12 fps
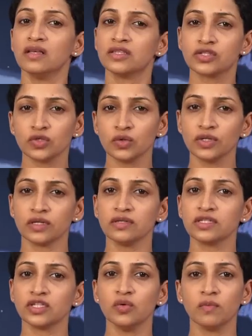Students,
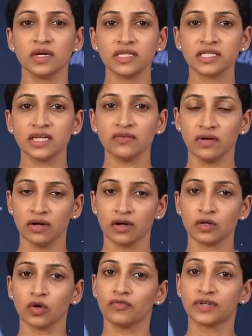you must have heard
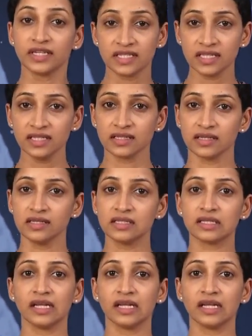of diseases